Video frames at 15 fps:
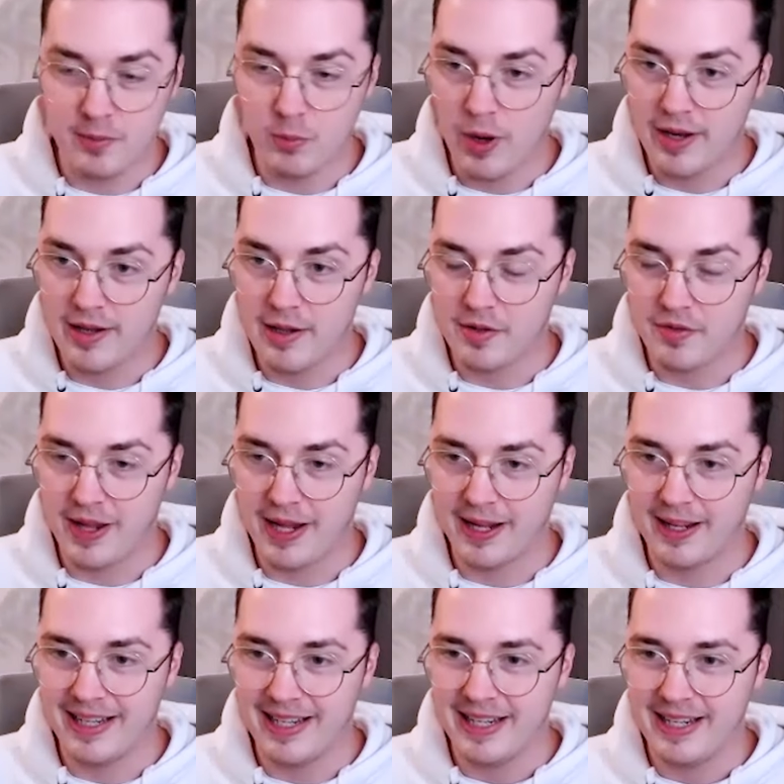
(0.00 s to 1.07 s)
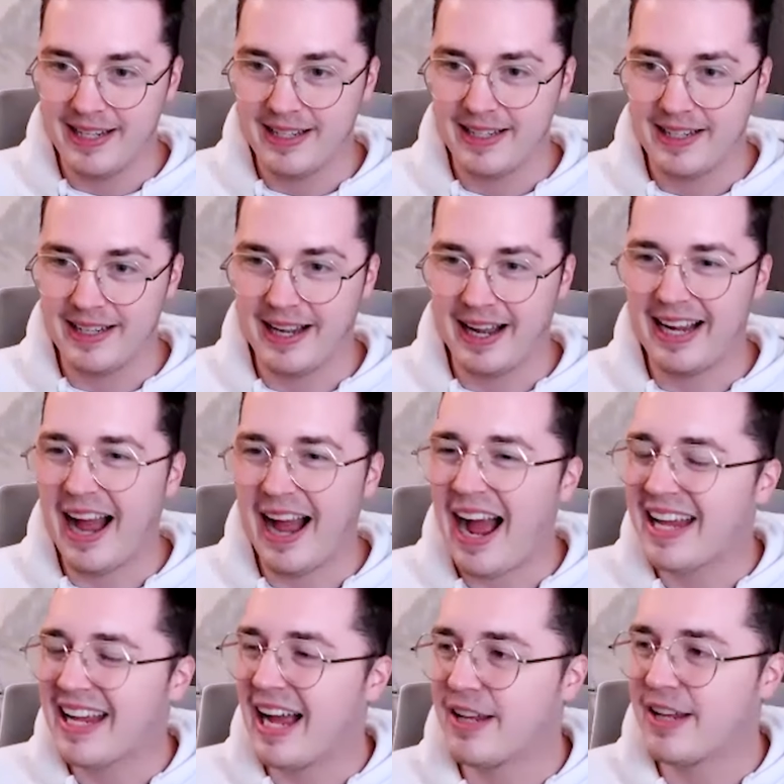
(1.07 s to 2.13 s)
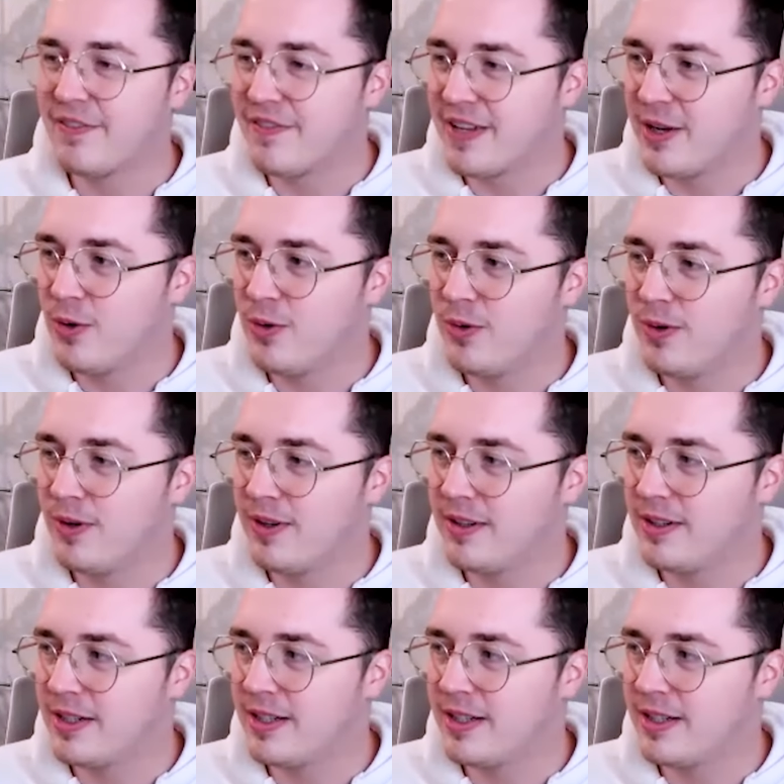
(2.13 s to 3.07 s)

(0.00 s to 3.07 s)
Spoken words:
win this thing, I feel,